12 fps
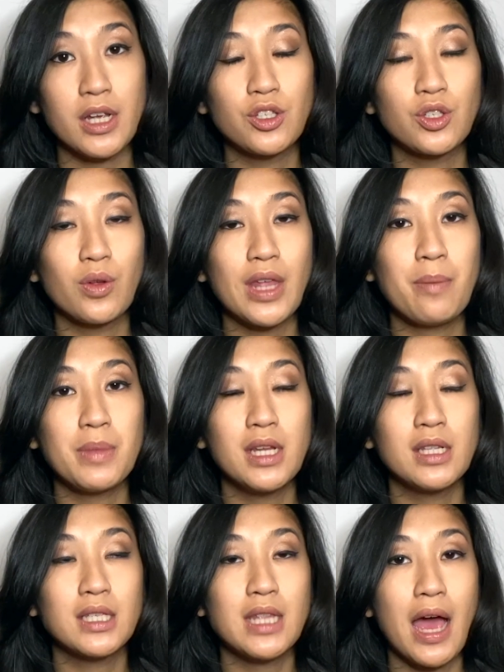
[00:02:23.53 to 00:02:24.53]
So that
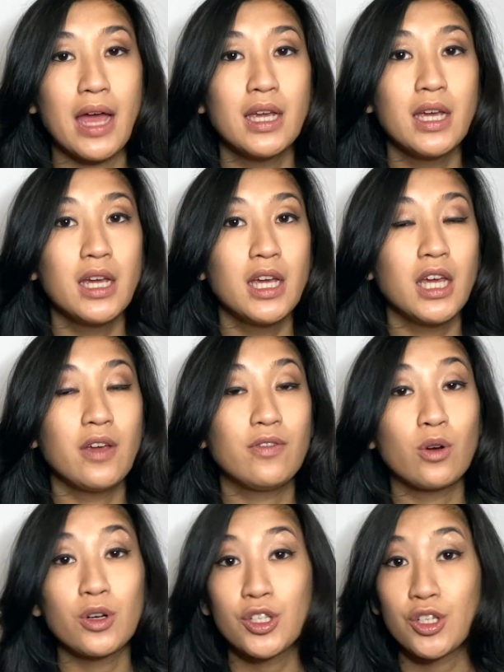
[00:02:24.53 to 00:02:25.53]
means that if
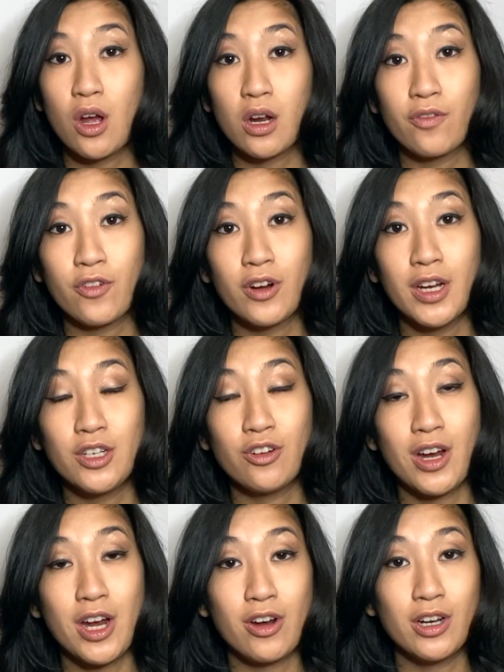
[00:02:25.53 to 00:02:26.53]
you're a sonographer in your
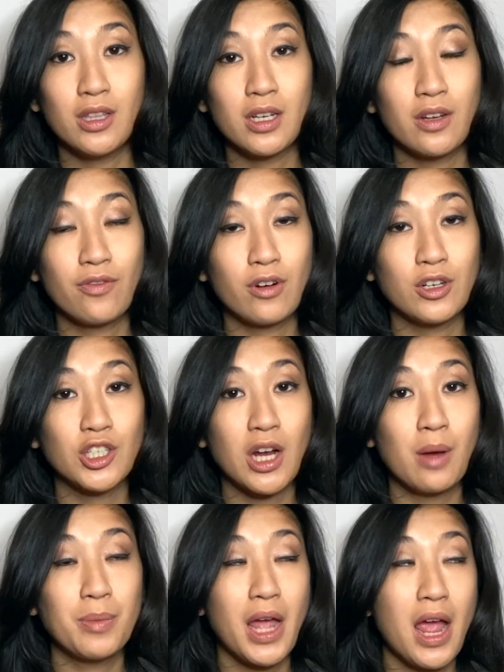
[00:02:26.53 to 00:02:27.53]
area looking for a job,